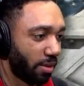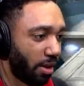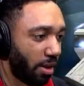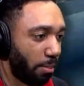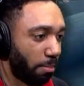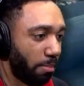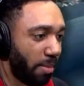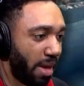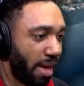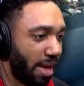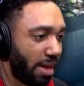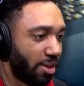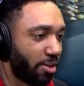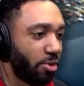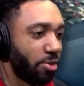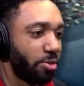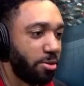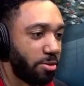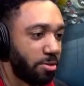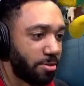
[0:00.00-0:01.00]
A man
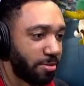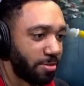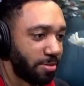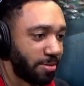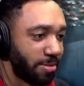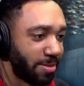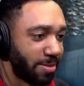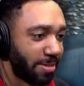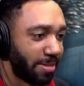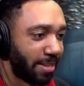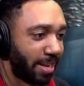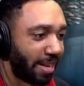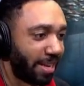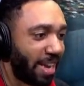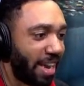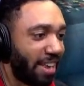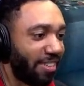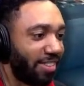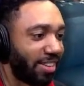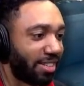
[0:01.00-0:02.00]
who I
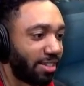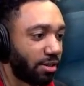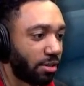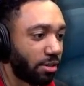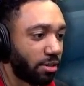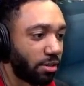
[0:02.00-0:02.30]
can't even